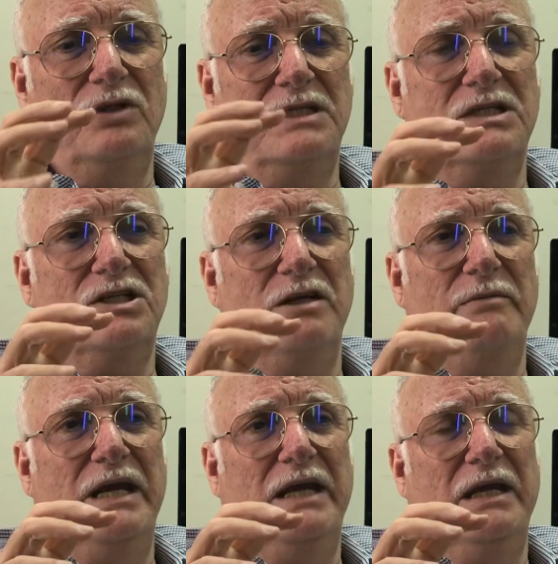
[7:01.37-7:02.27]
decision
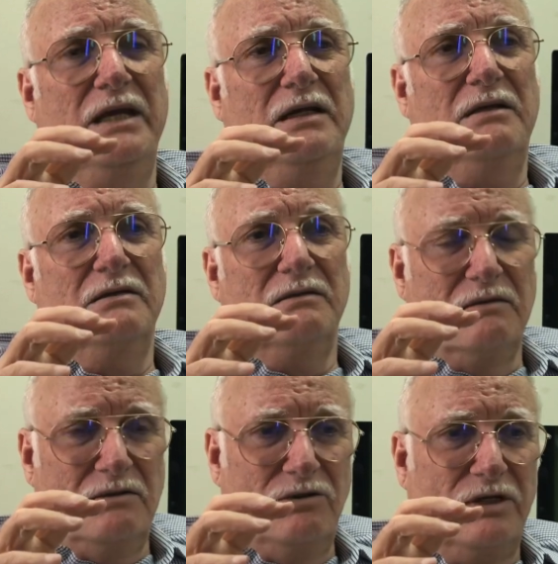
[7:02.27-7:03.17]
making,
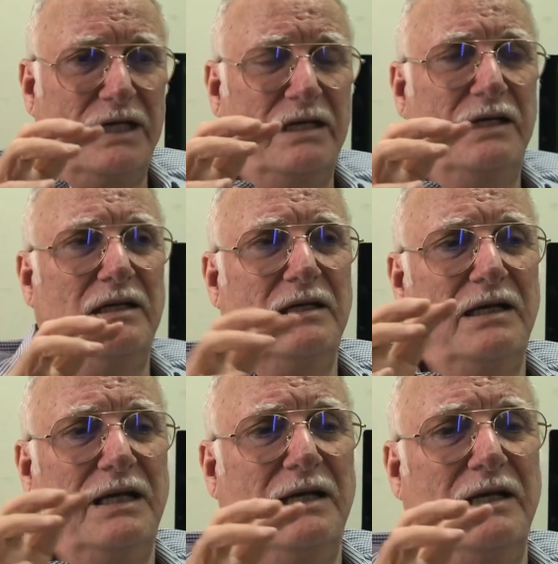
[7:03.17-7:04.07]
you
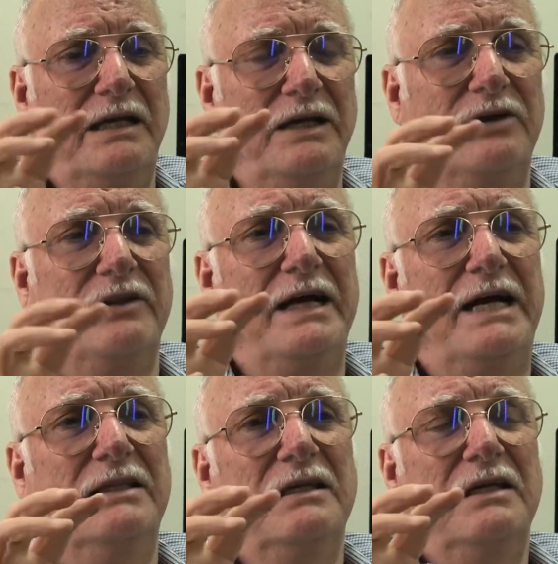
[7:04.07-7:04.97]
can hear
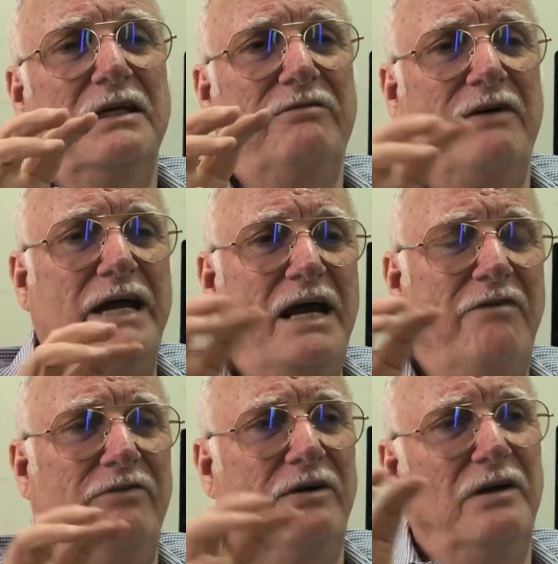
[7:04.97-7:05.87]
that if I
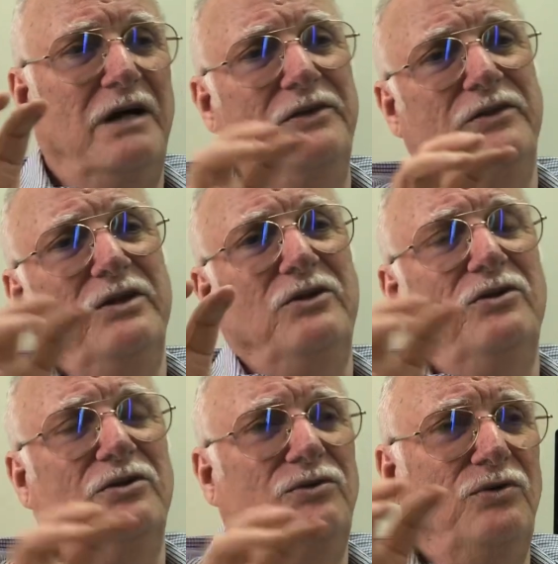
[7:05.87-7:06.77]
have 100
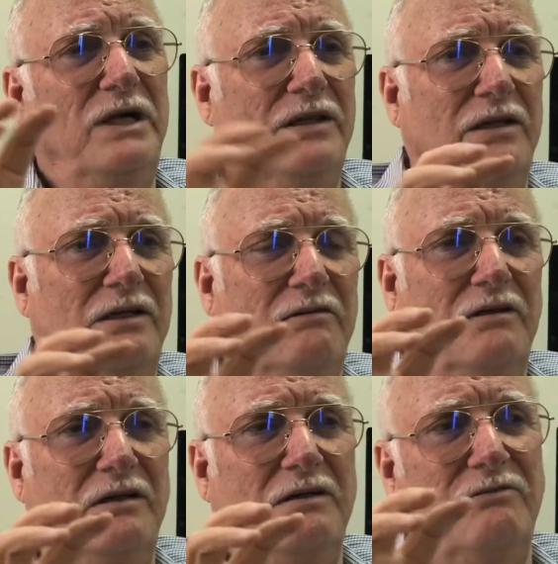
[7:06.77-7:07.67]
or 200
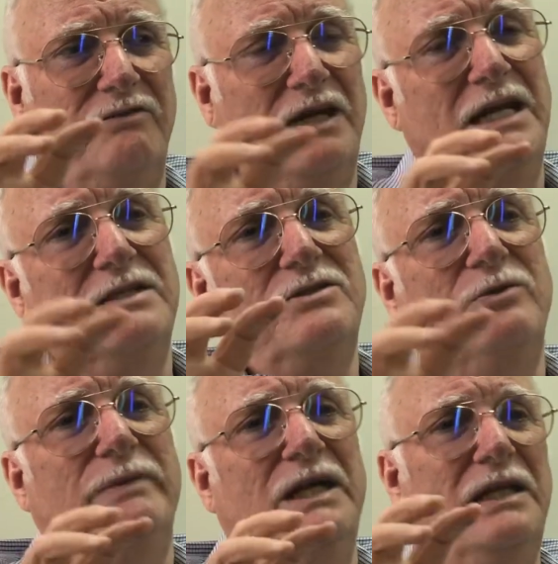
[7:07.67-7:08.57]
villas
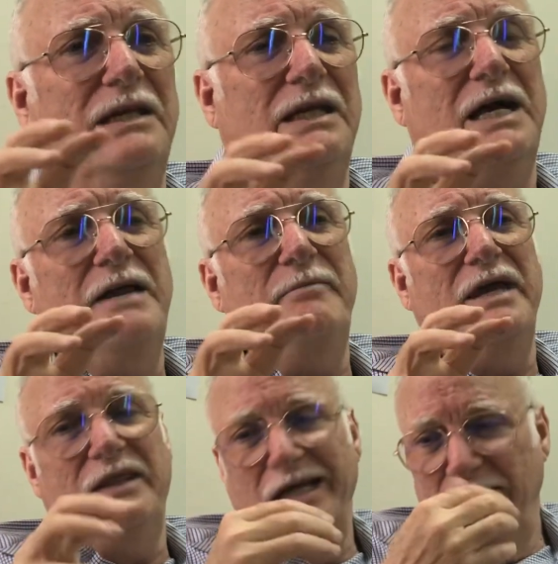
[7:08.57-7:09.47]
to build, then I
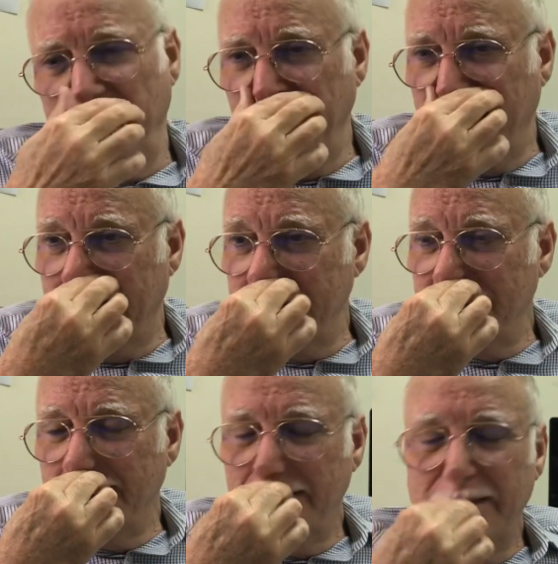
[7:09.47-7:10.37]
may think precast.
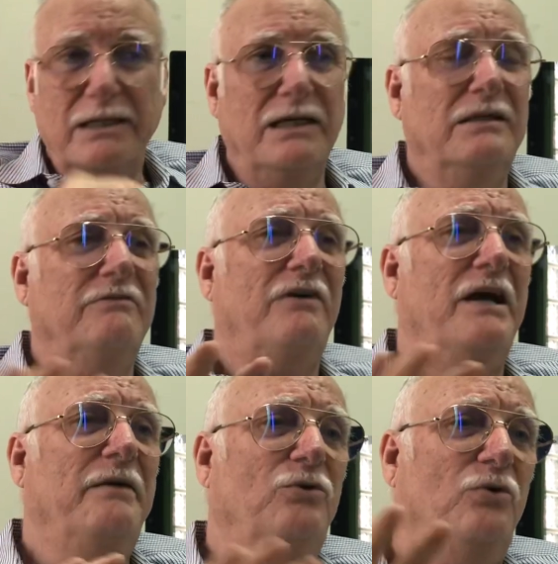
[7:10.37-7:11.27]
And if
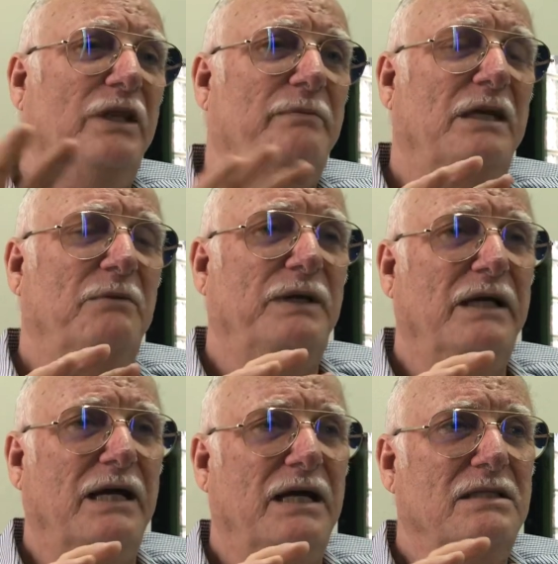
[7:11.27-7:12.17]
I do them in
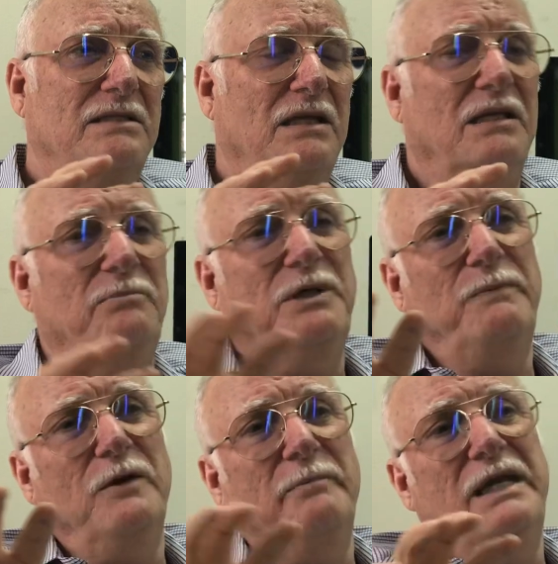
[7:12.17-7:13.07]
precast, then
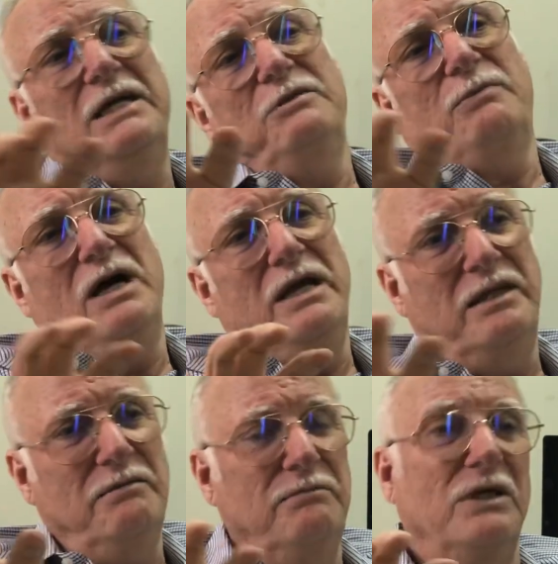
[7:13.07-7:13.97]
people may not buy
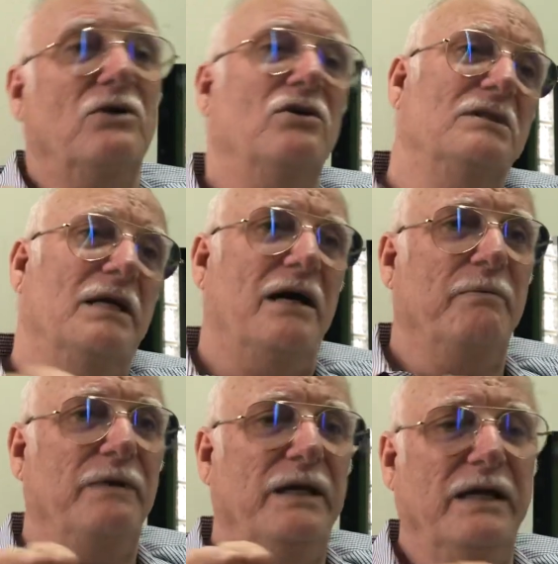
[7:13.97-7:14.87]
them because they are
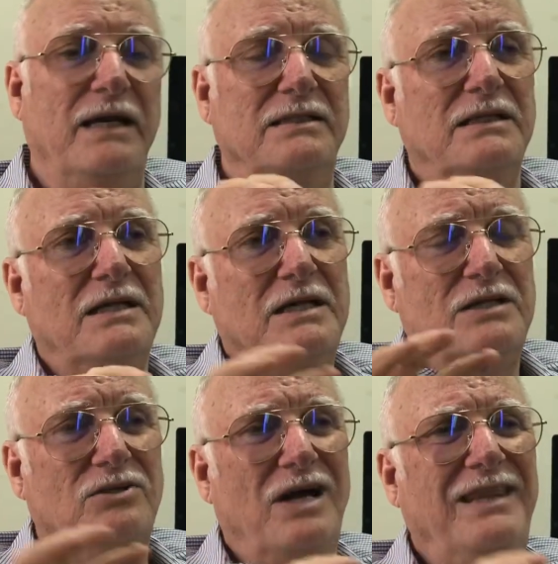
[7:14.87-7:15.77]
precast.
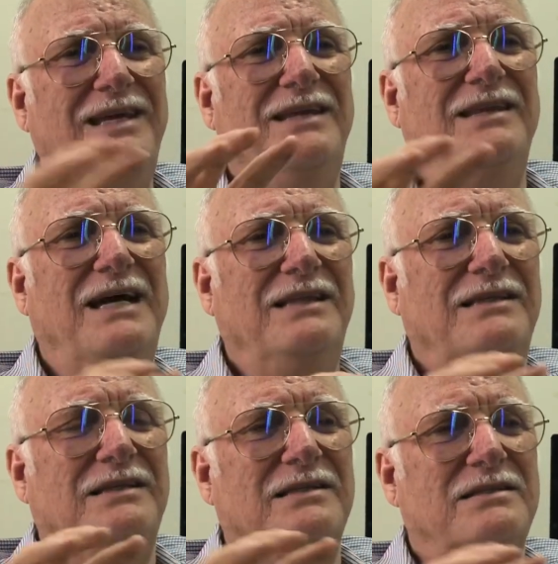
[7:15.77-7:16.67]
So I think that
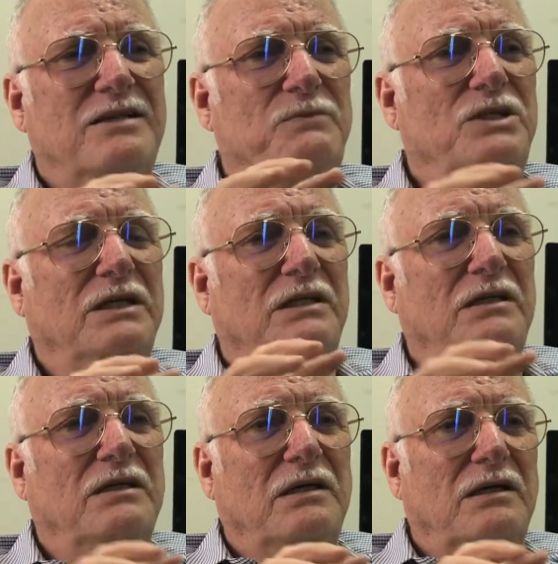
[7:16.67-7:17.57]
subject
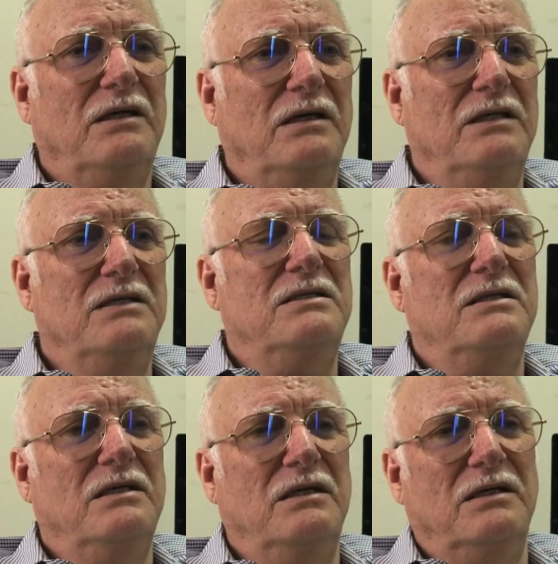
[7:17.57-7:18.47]
is
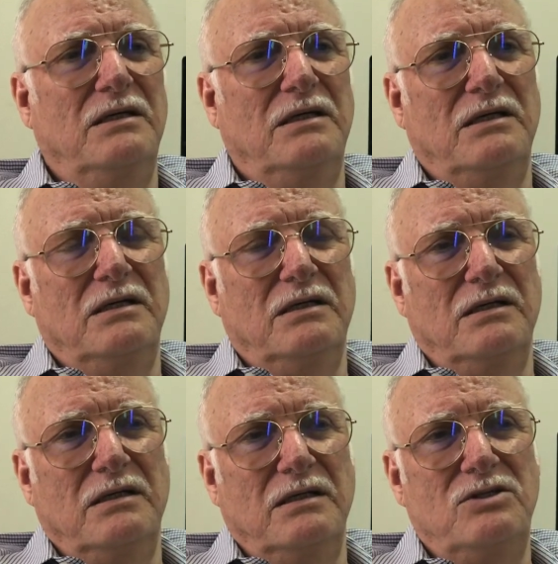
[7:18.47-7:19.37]

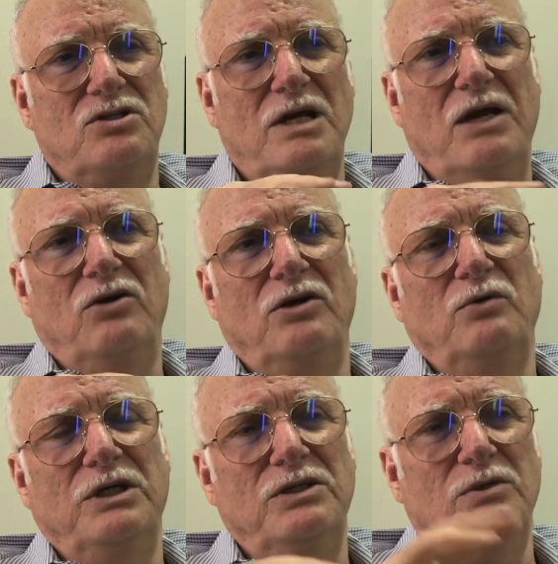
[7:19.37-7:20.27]
shallow.
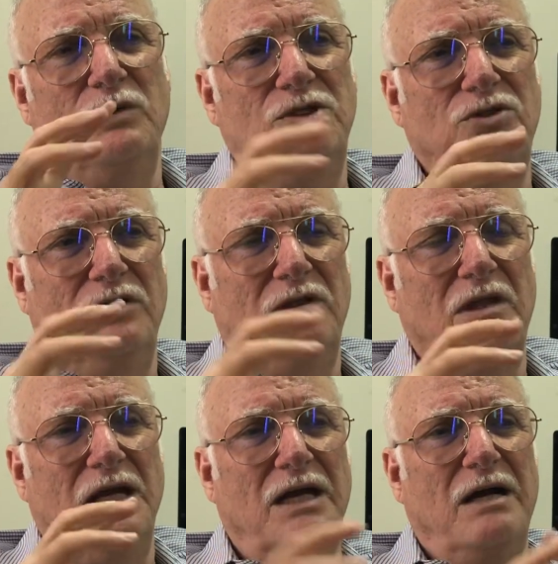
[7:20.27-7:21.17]
We should
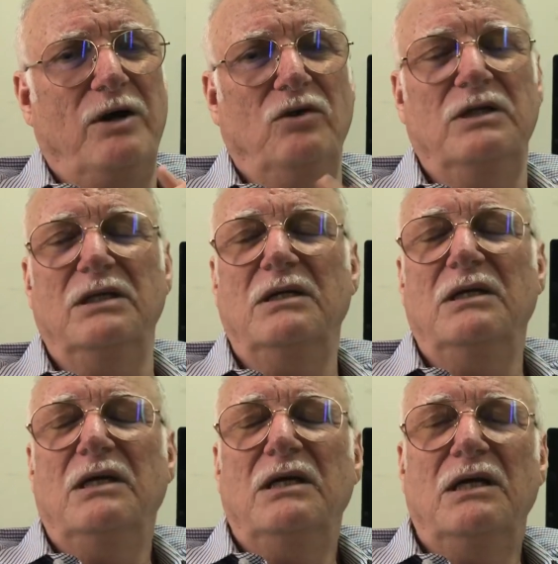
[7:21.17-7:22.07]
think about it
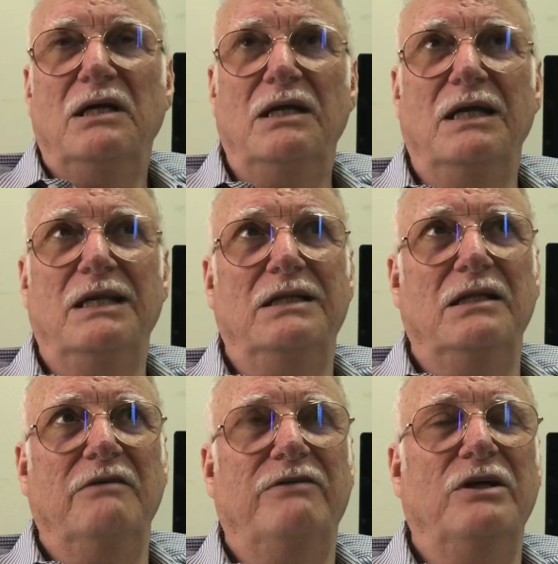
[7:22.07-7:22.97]
in a little
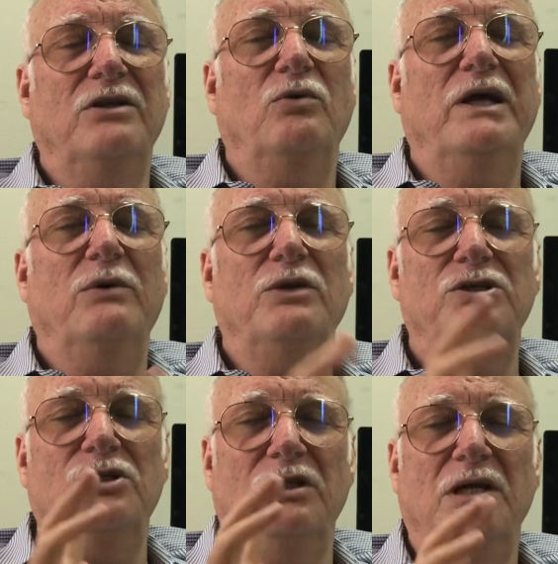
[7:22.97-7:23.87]
different way. We
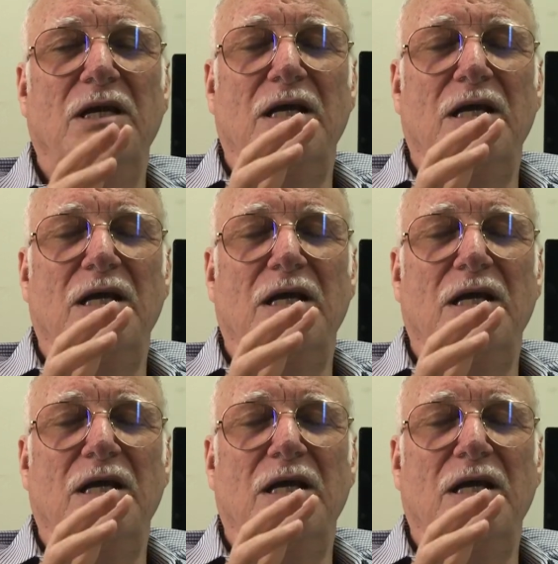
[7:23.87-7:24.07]
should